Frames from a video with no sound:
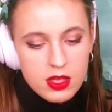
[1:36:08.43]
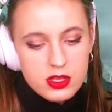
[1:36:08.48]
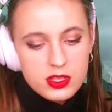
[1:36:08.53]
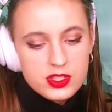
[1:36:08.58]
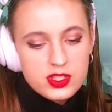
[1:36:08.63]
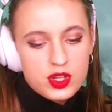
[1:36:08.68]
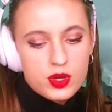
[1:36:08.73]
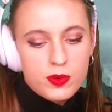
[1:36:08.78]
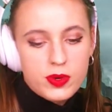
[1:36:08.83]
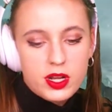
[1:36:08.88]

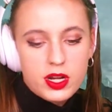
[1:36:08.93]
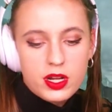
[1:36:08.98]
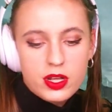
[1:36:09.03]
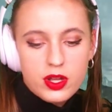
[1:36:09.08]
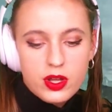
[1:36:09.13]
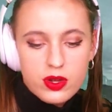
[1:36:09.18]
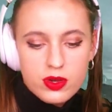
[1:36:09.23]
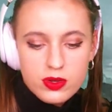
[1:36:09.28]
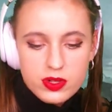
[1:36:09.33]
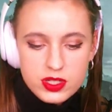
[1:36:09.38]
So we're going to
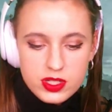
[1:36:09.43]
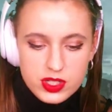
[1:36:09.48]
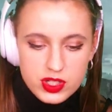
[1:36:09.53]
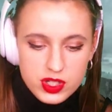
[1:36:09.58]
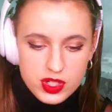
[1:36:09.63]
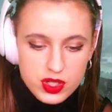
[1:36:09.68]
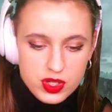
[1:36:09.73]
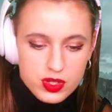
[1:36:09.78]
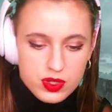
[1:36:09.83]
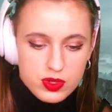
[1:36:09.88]
go
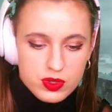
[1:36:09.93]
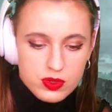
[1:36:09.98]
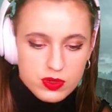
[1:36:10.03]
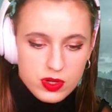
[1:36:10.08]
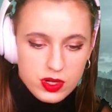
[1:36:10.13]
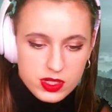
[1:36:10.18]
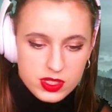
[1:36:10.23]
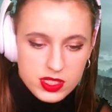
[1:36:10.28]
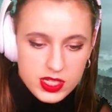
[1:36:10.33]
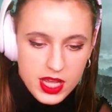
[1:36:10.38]
into
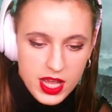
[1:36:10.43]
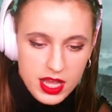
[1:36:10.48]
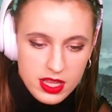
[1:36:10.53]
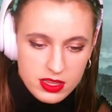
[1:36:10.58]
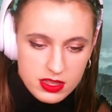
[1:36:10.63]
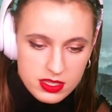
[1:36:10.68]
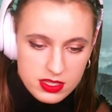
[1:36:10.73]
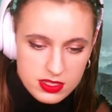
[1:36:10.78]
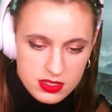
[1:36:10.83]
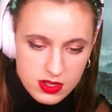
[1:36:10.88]
our
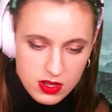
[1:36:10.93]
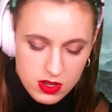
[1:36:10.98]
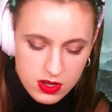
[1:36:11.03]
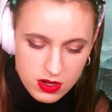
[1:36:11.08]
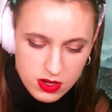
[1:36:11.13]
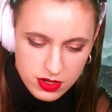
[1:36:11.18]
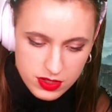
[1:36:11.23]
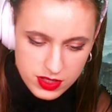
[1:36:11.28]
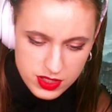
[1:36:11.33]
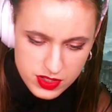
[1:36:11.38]
10th
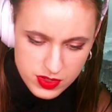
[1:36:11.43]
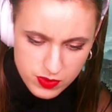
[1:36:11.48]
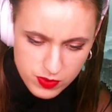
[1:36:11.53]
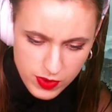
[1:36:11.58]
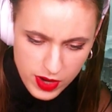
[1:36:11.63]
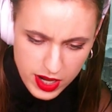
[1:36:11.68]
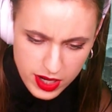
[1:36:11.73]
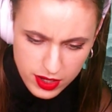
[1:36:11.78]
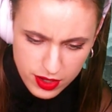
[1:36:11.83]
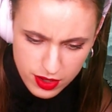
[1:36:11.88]
song on this
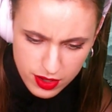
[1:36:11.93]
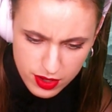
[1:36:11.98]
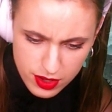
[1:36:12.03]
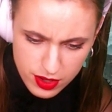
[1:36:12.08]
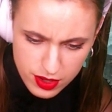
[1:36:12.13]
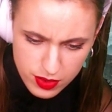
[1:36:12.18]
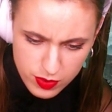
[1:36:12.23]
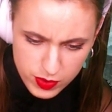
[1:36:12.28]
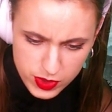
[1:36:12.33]
record,